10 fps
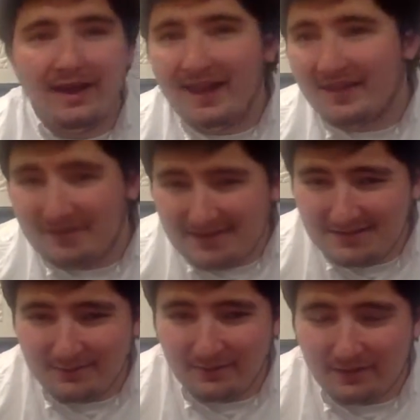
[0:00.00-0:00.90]

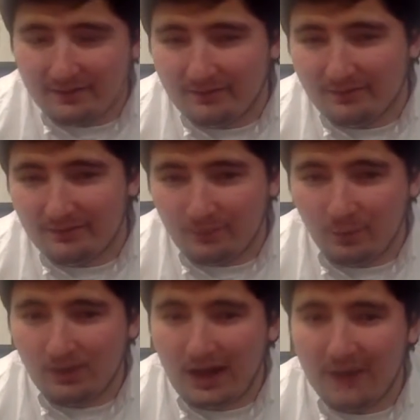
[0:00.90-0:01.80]
if
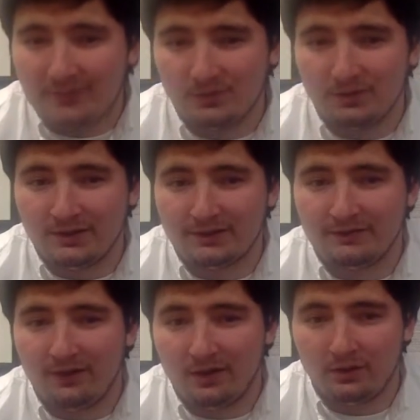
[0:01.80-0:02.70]
Wilhelm is willing to
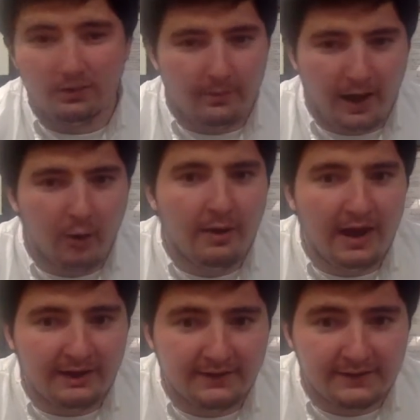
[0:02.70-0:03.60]
follow him, how
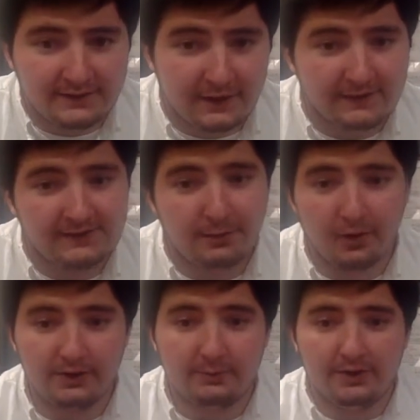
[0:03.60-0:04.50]
bad can this Nazi
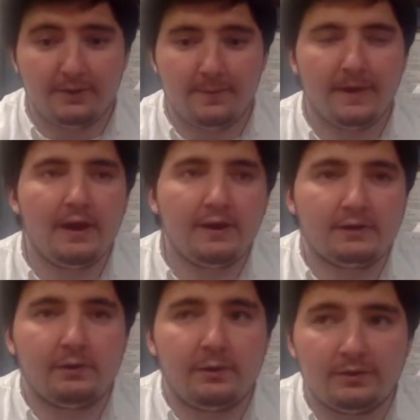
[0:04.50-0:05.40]
Party be?
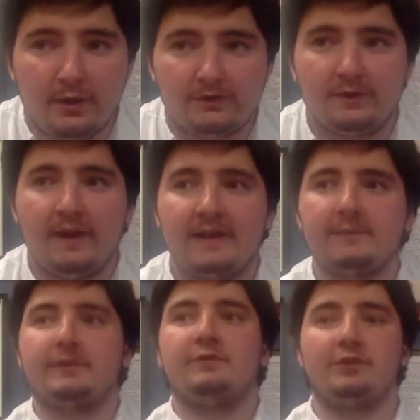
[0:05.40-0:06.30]
So there was also the
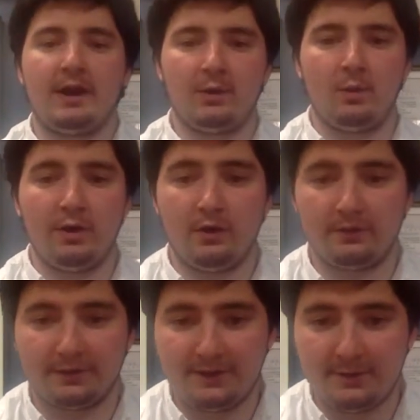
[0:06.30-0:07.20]
aspect of trying to win over key